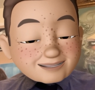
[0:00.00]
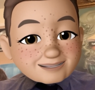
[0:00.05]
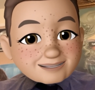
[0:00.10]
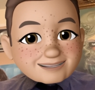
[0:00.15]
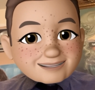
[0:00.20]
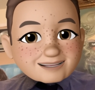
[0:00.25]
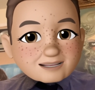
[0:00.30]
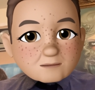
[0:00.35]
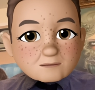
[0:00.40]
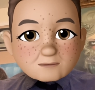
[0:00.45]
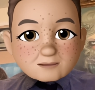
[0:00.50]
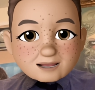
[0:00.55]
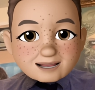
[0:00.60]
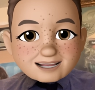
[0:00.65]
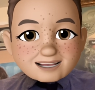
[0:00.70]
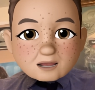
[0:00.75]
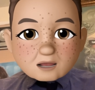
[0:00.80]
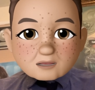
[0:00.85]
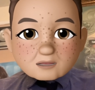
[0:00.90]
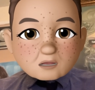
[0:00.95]
The police
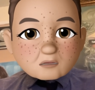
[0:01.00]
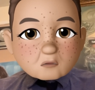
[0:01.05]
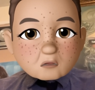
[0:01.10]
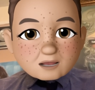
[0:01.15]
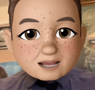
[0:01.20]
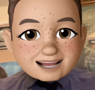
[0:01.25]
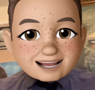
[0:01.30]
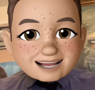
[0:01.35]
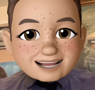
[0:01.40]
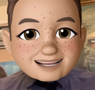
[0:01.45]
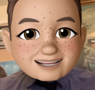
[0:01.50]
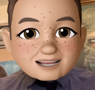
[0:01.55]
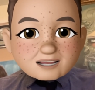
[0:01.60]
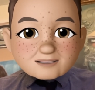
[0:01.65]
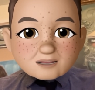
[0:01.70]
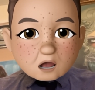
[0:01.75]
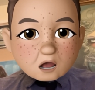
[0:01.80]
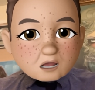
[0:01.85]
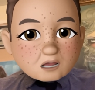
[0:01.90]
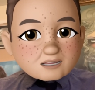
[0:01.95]
don't know what it is. They've
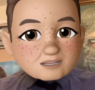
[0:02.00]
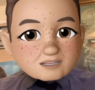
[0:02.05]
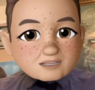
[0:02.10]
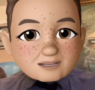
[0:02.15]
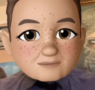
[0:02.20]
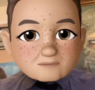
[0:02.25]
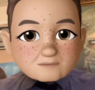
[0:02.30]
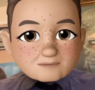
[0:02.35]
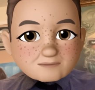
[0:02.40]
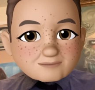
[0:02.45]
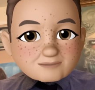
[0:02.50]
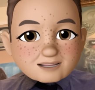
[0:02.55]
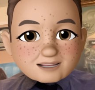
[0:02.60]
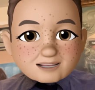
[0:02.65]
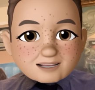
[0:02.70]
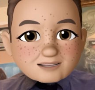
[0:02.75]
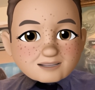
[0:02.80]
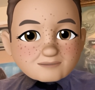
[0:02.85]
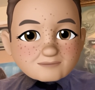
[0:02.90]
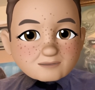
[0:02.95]
asked him
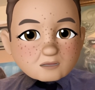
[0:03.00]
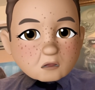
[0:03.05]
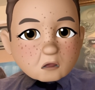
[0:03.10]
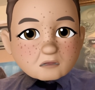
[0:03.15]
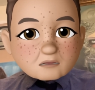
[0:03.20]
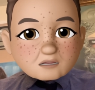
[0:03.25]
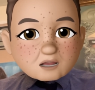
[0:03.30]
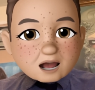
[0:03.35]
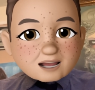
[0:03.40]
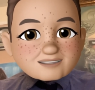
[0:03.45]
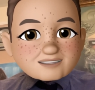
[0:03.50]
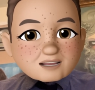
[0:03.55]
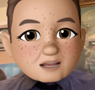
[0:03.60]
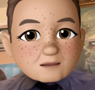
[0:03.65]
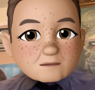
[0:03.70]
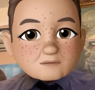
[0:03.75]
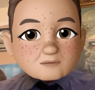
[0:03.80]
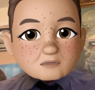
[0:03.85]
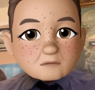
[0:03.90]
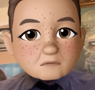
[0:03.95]
four or five
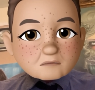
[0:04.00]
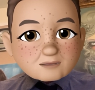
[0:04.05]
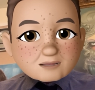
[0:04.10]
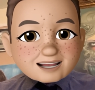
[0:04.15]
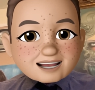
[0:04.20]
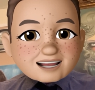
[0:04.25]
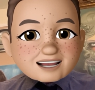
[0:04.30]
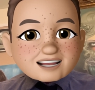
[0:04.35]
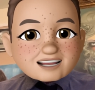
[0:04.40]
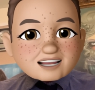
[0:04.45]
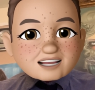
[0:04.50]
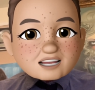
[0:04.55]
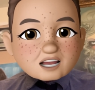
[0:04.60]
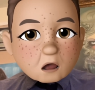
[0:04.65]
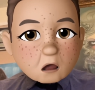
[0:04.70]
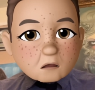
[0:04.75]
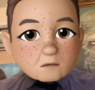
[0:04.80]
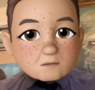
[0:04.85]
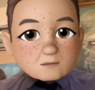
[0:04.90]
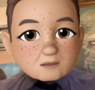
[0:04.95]
times, please
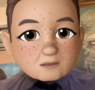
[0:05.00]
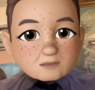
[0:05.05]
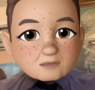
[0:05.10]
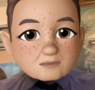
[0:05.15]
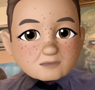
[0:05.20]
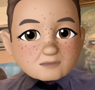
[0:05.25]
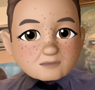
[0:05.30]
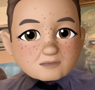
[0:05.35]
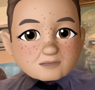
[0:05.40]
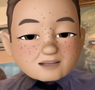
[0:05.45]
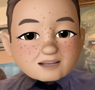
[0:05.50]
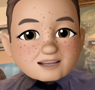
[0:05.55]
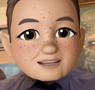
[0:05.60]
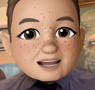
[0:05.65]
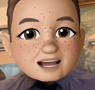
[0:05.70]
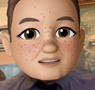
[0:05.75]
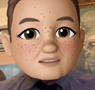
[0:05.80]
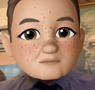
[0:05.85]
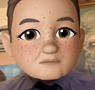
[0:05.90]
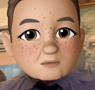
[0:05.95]
stop.
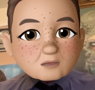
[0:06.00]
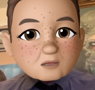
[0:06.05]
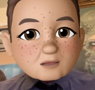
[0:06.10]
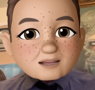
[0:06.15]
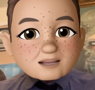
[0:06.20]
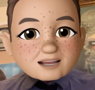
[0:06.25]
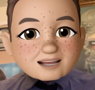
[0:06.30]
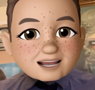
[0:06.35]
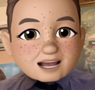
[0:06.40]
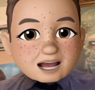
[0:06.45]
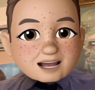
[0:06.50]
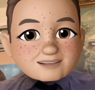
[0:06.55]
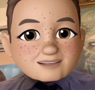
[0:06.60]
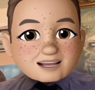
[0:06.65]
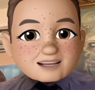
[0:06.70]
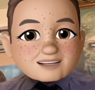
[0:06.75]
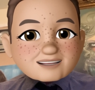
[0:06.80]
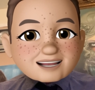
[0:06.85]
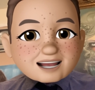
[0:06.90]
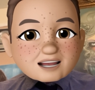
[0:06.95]
They even pointed a gun.
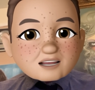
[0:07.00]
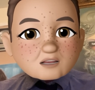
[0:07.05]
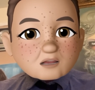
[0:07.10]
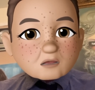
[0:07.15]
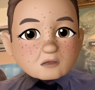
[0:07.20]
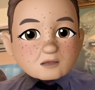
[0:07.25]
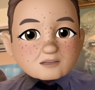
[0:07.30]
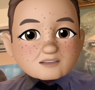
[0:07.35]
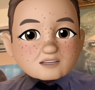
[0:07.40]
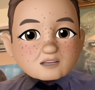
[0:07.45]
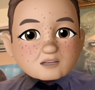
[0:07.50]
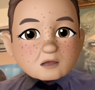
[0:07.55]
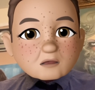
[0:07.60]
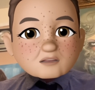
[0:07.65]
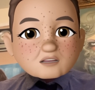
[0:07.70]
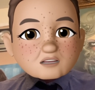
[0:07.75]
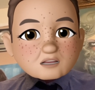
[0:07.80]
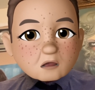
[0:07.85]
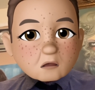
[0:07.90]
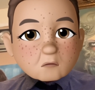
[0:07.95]
They said, look, if you don't
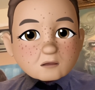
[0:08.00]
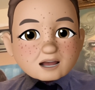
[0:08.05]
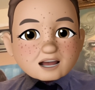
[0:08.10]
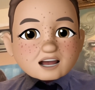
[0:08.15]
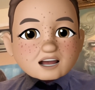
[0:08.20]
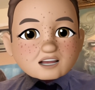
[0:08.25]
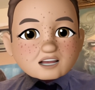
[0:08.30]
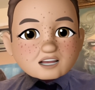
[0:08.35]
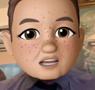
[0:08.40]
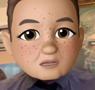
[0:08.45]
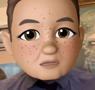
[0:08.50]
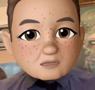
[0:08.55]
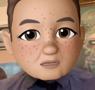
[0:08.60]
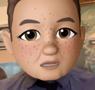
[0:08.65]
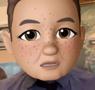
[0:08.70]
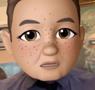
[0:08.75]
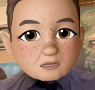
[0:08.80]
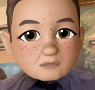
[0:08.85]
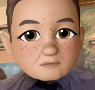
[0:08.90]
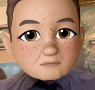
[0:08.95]
stop, we're going to shoot
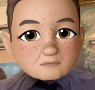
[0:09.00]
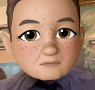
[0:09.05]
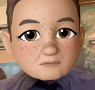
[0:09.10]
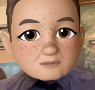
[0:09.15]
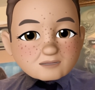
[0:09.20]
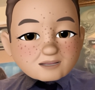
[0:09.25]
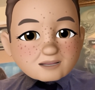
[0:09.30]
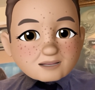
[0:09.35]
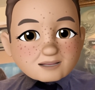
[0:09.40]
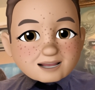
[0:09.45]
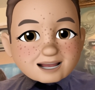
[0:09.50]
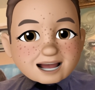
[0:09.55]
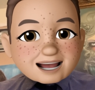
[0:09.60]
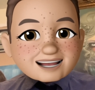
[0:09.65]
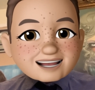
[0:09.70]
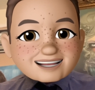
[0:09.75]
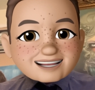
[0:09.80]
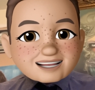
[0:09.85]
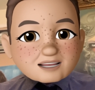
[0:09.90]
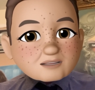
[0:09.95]
you. And
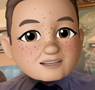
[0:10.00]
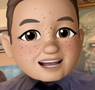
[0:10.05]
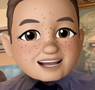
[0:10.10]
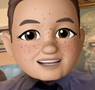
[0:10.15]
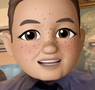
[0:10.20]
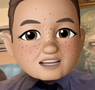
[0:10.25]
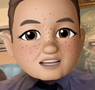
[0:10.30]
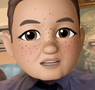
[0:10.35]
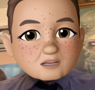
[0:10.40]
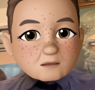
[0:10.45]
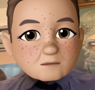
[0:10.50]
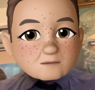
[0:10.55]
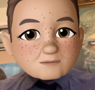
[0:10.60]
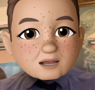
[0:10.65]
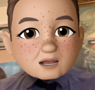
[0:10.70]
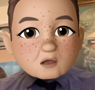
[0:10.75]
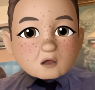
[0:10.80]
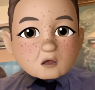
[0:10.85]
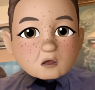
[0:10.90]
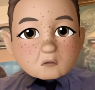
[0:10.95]
he still doesn't stop.
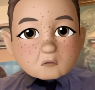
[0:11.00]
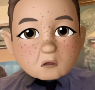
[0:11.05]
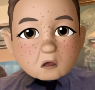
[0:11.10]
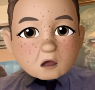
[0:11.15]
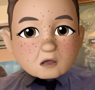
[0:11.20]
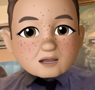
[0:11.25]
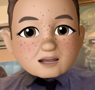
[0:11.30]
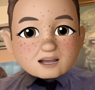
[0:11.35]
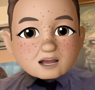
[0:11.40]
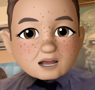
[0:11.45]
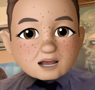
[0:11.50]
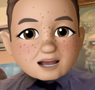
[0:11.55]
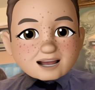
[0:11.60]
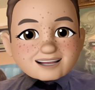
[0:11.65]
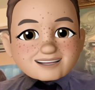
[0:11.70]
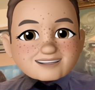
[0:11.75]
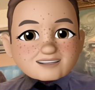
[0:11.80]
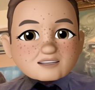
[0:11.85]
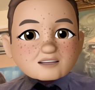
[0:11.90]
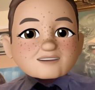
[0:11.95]
What
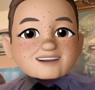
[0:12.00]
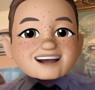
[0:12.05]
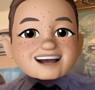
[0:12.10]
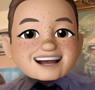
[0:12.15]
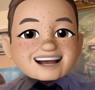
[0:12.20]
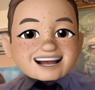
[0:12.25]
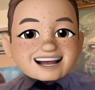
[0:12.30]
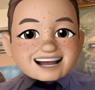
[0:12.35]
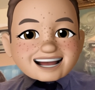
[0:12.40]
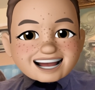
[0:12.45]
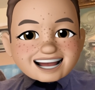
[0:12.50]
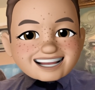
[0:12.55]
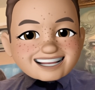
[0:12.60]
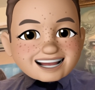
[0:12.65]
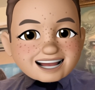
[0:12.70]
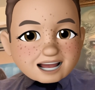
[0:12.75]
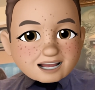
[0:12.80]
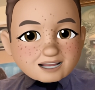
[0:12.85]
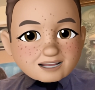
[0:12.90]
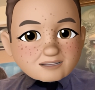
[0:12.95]
kind of
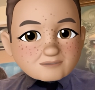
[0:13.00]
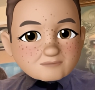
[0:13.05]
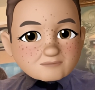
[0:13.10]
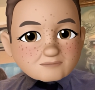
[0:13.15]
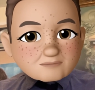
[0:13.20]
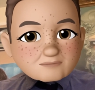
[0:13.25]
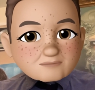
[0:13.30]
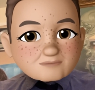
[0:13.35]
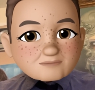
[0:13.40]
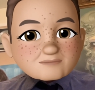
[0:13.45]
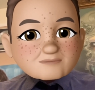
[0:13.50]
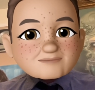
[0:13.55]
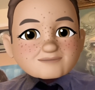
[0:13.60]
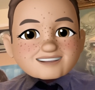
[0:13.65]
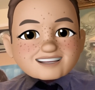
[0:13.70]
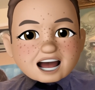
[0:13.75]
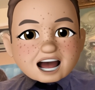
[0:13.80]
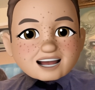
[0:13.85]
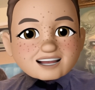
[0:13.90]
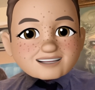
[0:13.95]
idiot
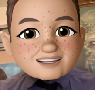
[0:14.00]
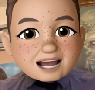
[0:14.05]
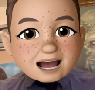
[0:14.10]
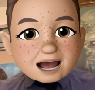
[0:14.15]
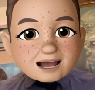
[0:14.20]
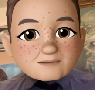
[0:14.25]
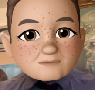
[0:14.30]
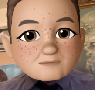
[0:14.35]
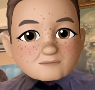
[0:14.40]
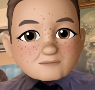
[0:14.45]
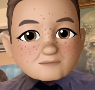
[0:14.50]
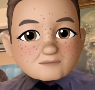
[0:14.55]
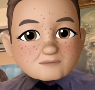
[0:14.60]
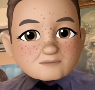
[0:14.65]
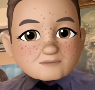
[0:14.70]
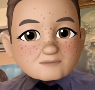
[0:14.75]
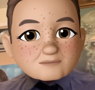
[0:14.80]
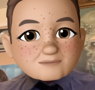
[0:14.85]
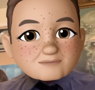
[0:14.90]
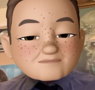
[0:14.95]
does that?
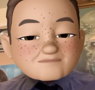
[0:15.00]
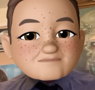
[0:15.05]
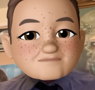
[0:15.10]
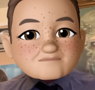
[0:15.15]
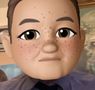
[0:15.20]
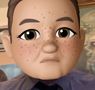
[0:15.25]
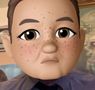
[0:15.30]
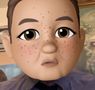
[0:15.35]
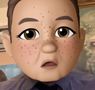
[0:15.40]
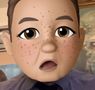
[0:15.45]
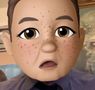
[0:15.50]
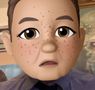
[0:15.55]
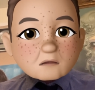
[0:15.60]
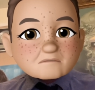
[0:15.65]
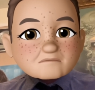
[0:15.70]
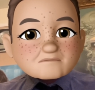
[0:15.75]
Well,